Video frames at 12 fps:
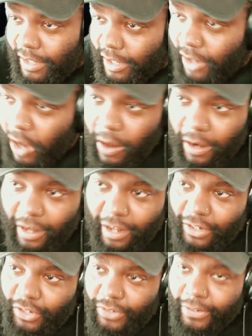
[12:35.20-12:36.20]
the calling of
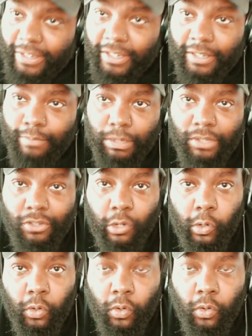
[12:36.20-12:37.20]
the streets just be
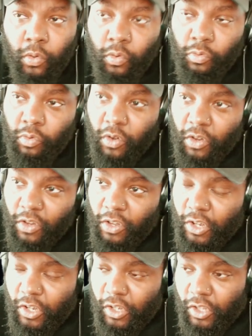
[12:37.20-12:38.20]
too
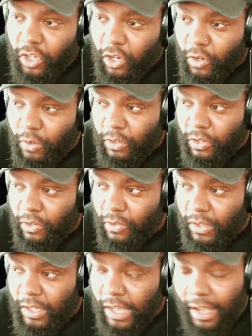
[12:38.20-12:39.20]

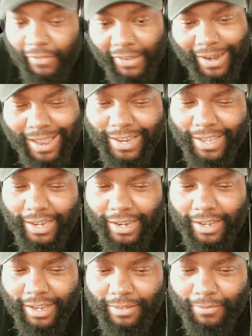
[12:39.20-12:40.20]
tough. And I get it,
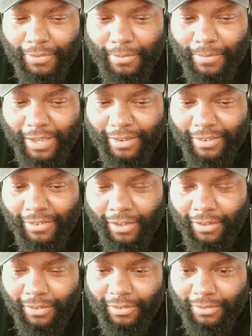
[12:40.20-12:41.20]
because I'm from that, you
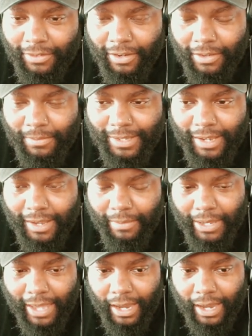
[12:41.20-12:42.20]
know what I'm saying?
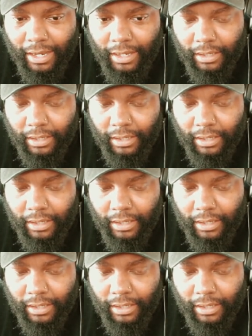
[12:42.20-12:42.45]
But like,